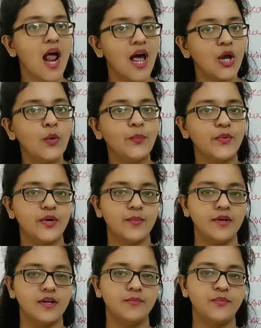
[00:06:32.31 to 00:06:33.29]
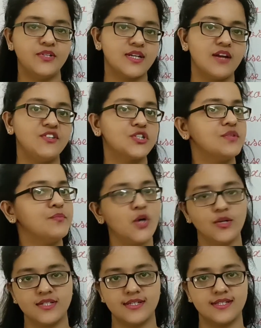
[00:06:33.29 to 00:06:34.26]
cryopreservation
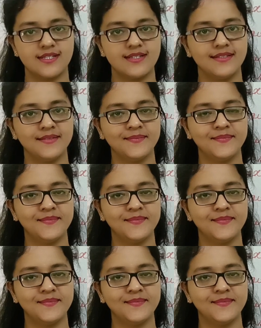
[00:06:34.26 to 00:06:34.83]
process.